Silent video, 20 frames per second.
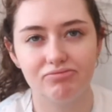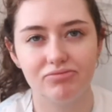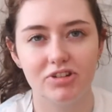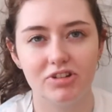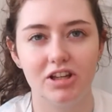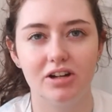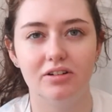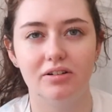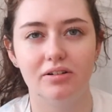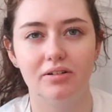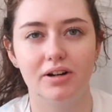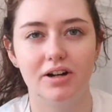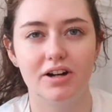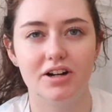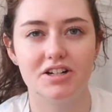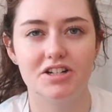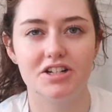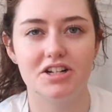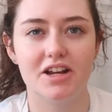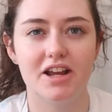you know,
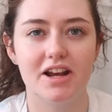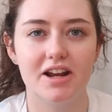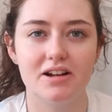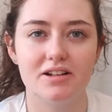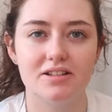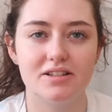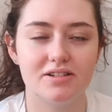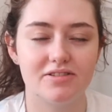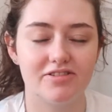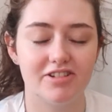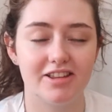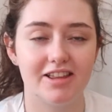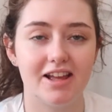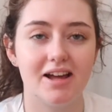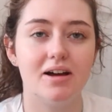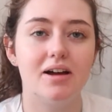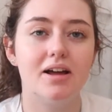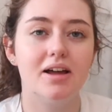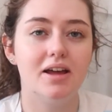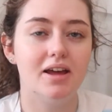nourishing hair and stuff like
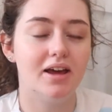that.